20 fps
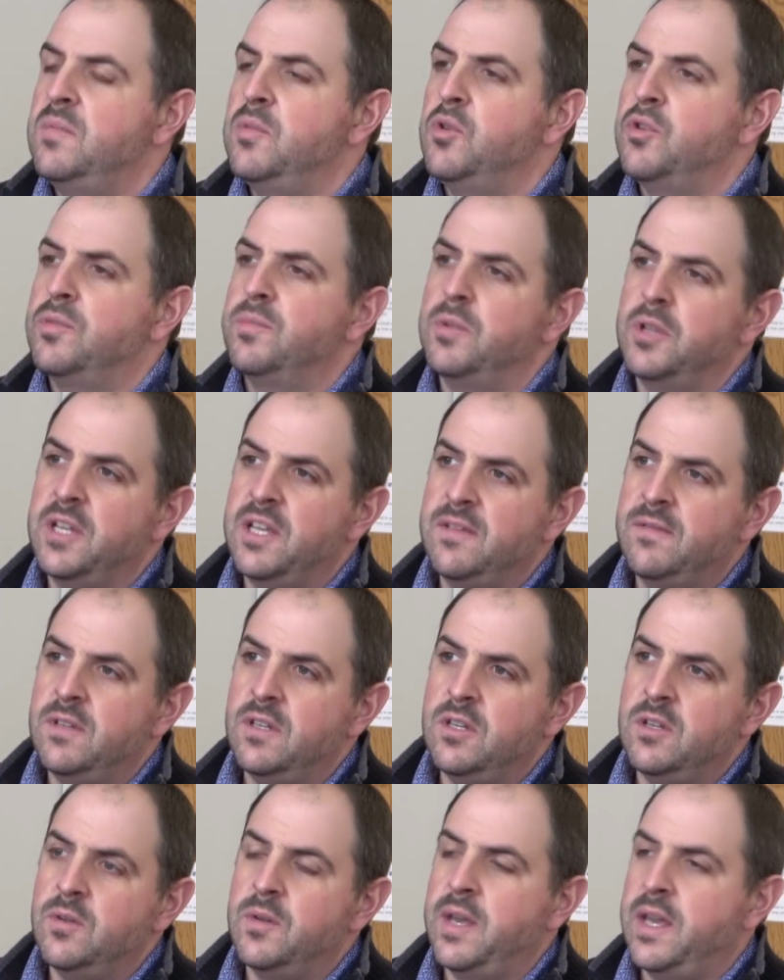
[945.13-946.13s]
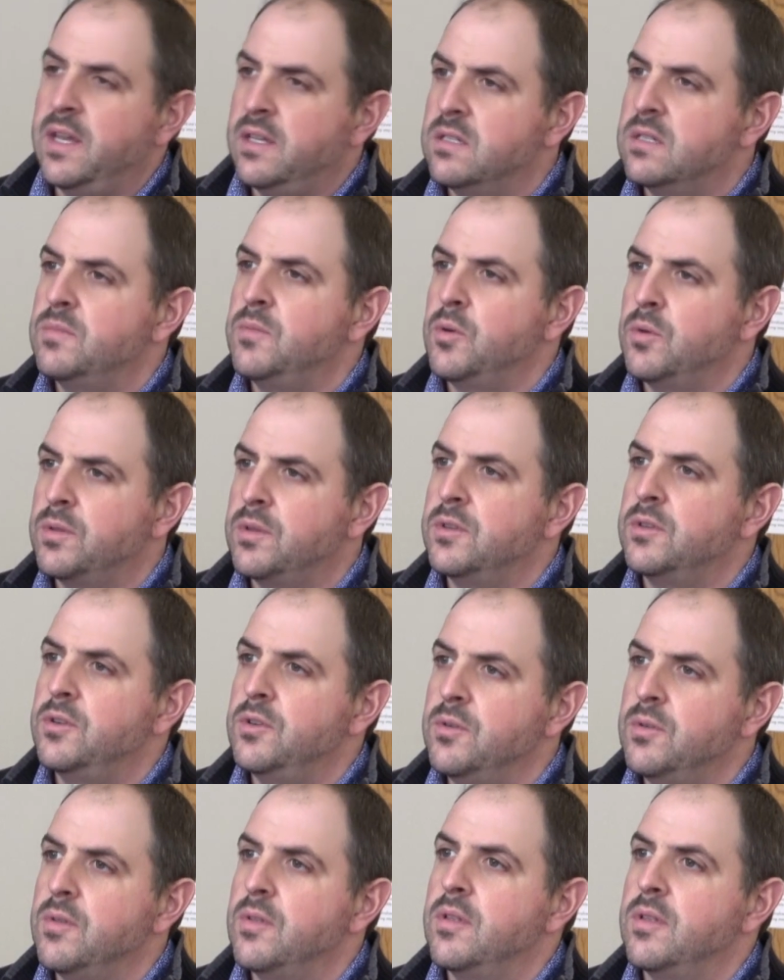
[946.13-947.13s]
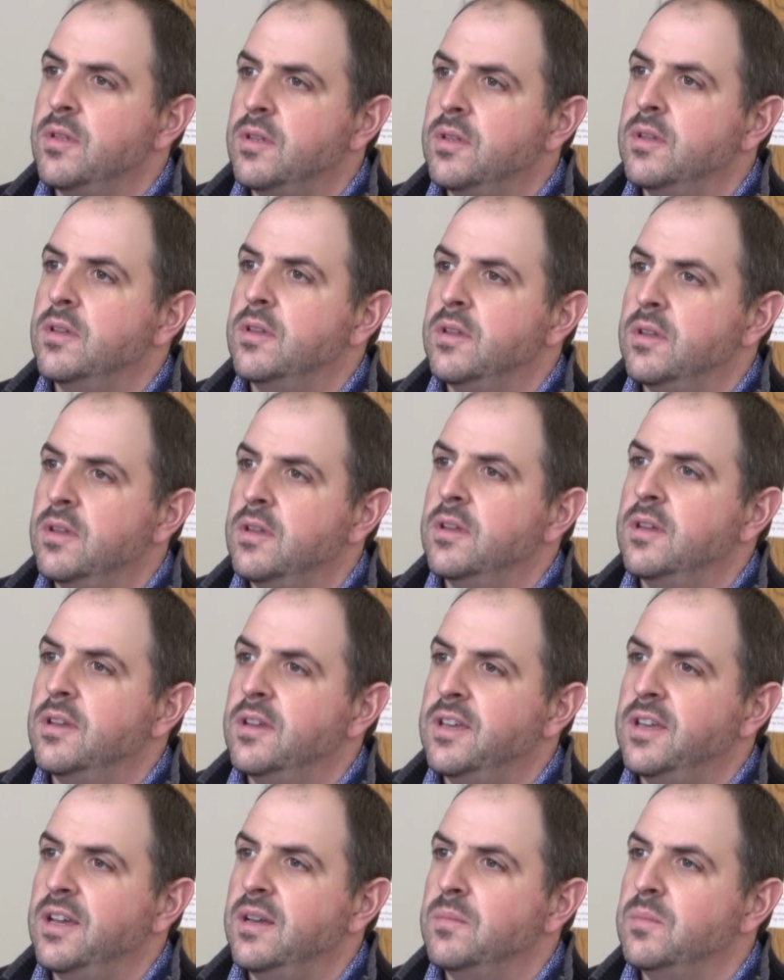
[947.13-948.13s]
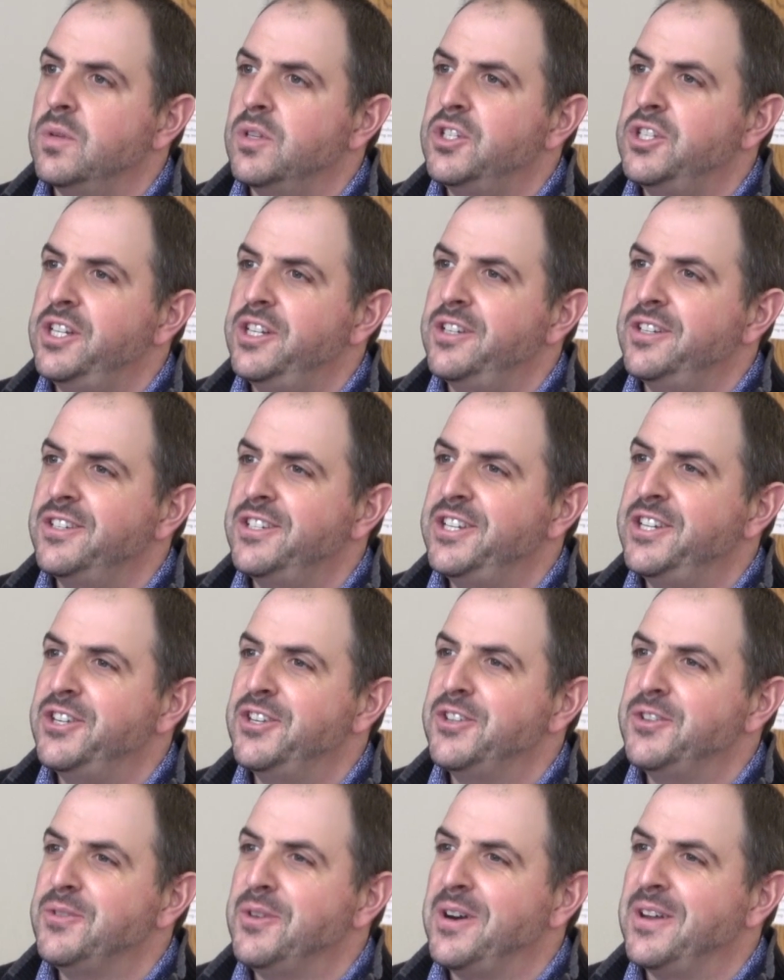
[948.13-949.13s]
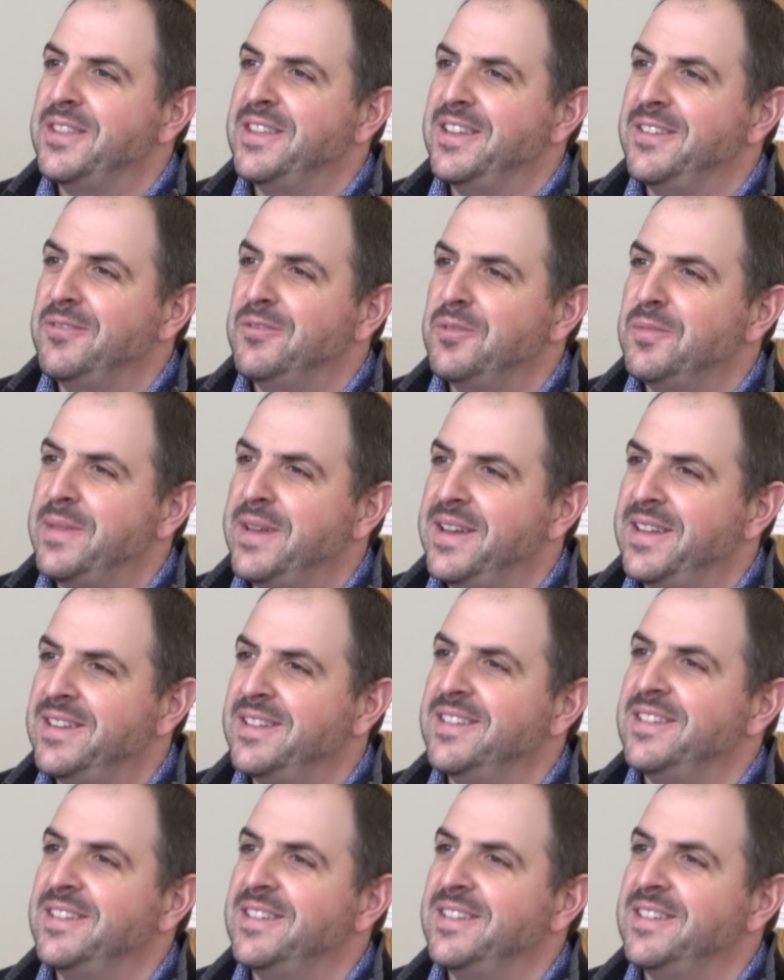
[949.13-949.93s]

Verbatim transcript: both believed in you and spoke the truth. Yes. Yeah. But cheer, cheered you on then from that?